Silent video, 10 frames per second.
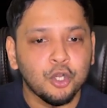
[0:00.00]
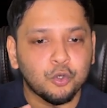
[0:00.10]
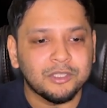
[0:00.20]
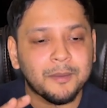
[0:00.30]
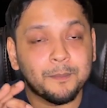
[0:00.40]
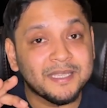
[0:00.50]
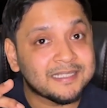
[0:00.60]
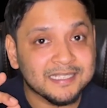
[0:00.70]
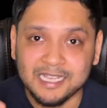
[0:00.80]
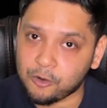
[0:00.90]
to the
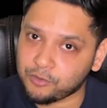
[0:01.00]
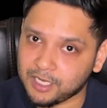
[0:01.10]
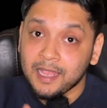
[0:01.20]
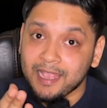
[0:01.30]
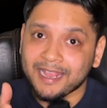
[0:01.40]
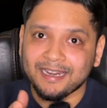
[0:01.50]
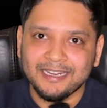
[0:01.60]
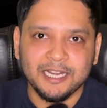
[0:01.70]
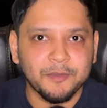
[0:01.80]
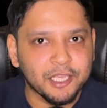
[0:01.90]
business outcome. Again,
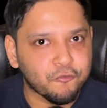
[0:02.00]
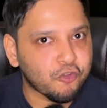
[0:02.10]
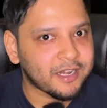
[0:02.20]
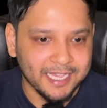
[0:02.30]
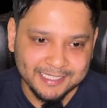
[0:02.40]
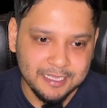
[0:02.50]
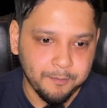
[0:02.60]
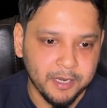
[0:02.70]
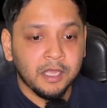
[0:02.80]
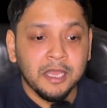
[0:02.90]
let me give you an
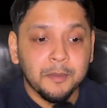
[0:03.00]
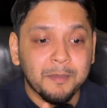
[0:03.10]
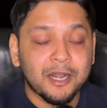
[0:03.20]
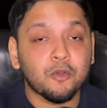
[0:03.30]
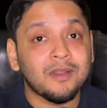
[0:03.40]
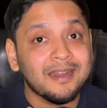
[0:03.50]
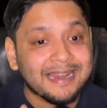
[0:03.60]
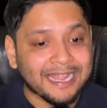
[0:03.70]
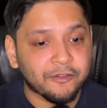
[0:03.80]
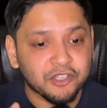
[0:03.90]
example. Manual
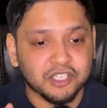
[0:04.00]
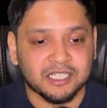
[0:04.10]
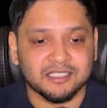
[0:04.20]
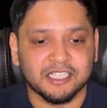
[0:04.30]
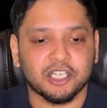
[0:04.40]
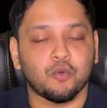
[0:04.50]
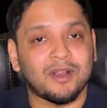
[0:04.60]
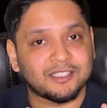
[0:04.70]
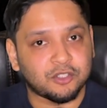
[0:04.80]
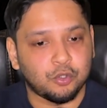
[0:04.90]
language translation
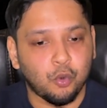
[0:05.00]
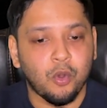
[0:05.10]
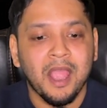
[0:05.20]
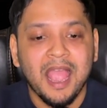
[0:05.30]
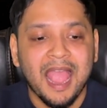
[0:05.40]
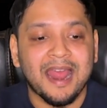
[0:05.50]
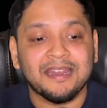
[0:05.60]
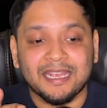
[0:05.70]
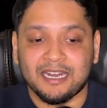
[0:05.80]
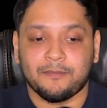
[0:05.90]
was slow and
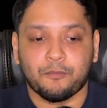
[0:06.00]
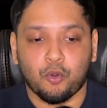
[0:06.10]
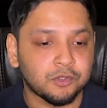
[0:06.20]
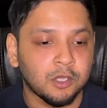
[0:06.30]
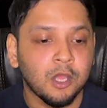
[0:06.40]
error prone.